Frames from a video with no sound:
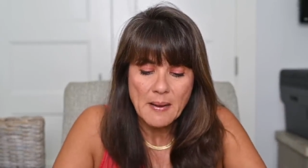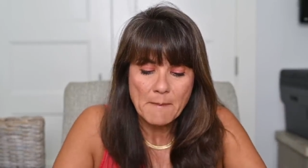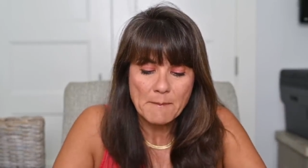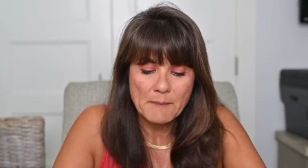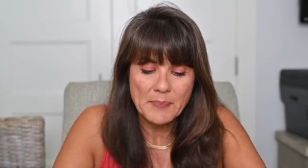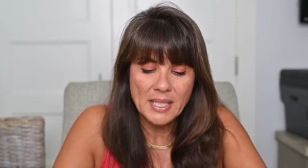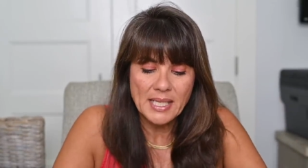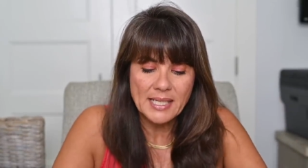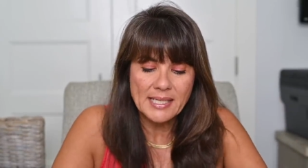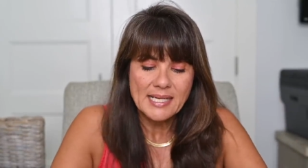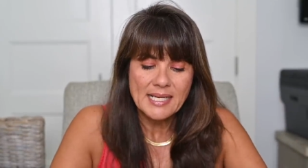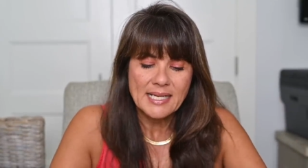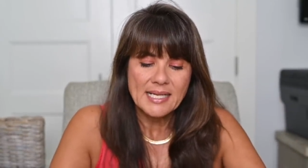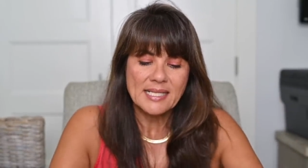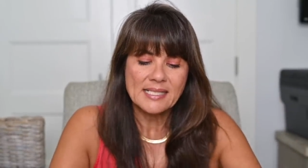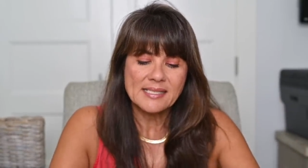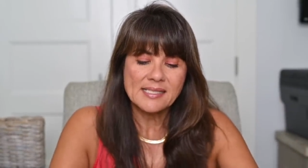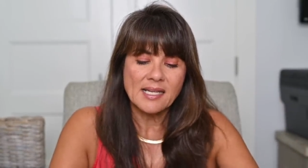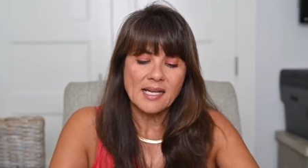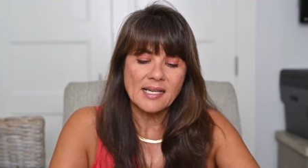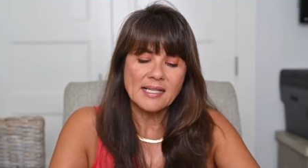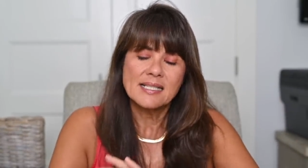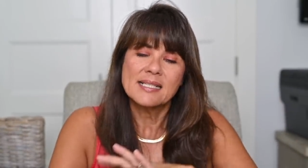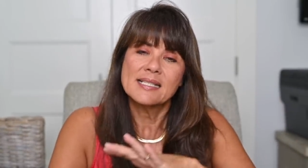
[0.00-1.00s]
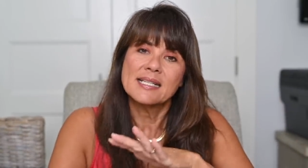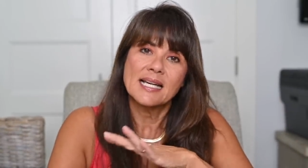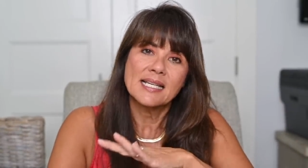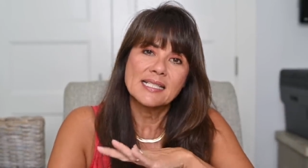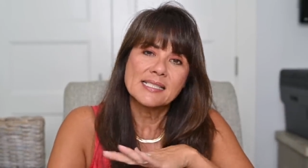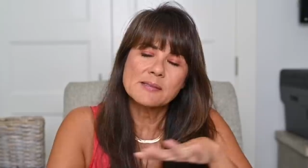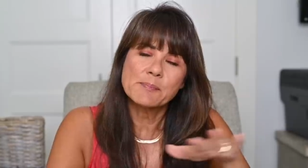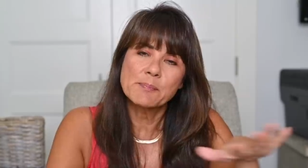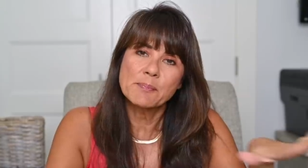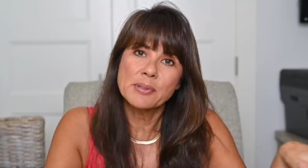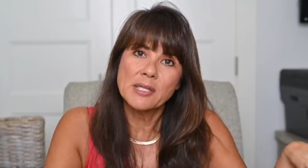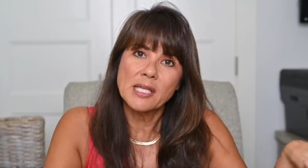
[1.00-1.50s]
But it's got a
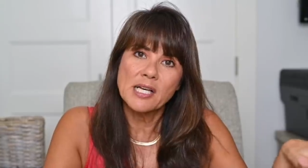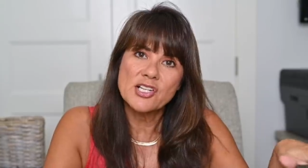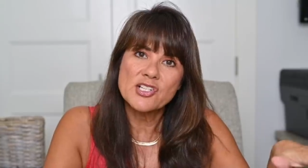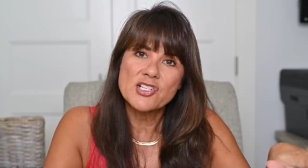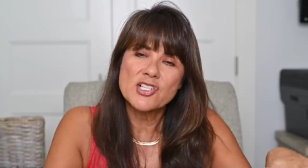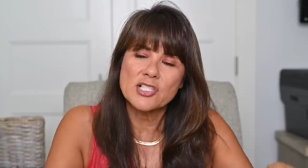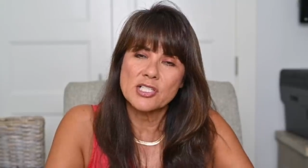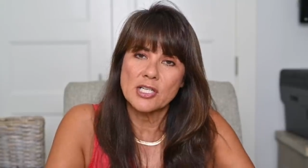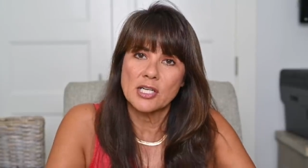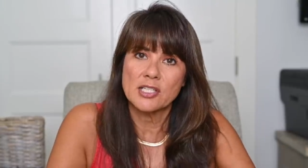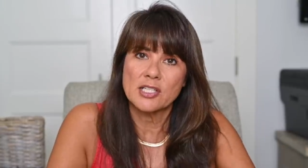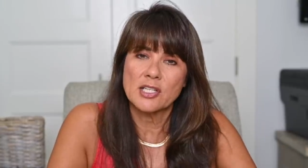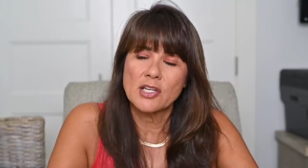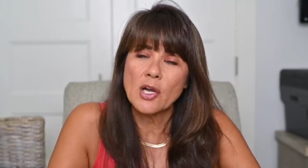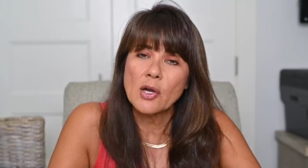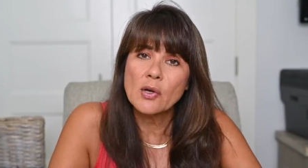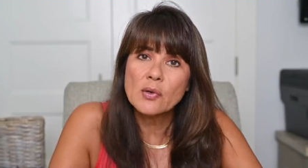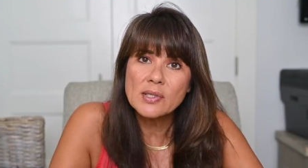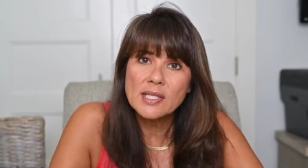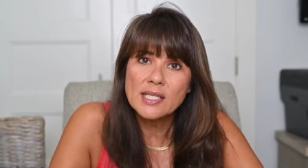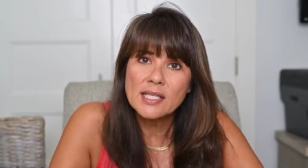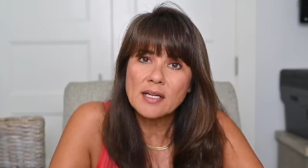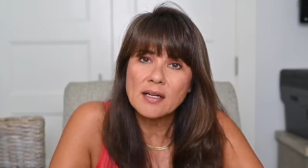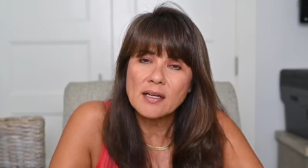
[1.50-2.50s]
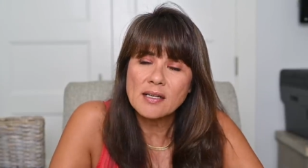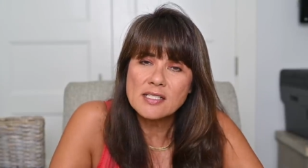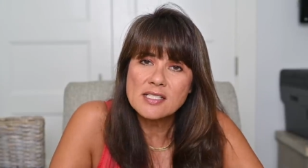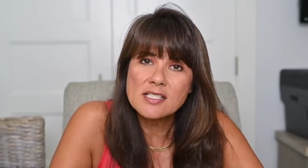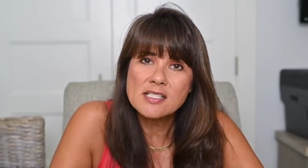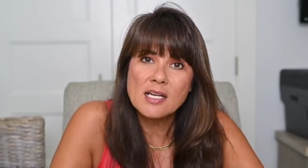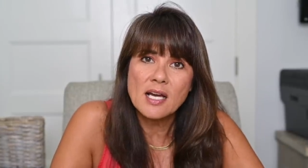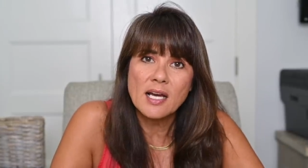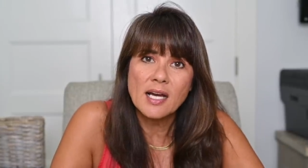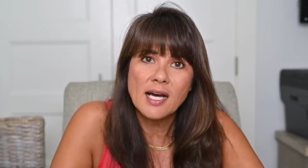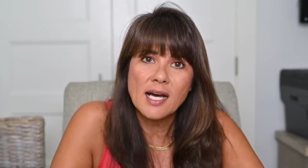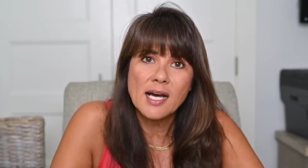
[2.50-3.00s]
nice plush a coating on
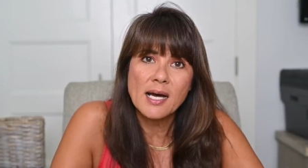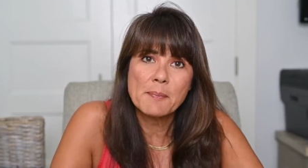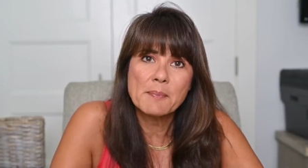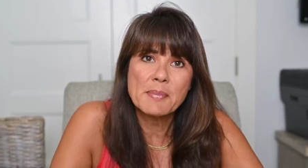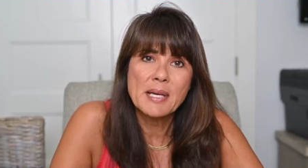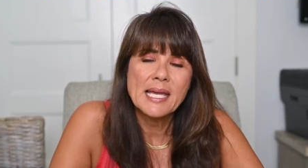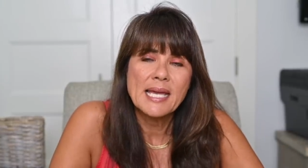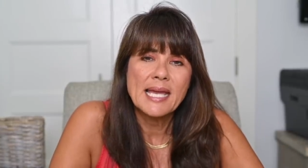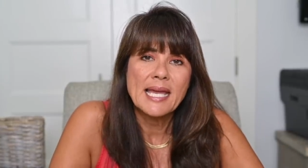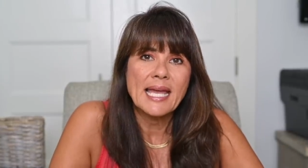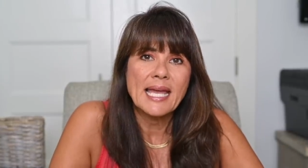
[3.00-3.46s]
top.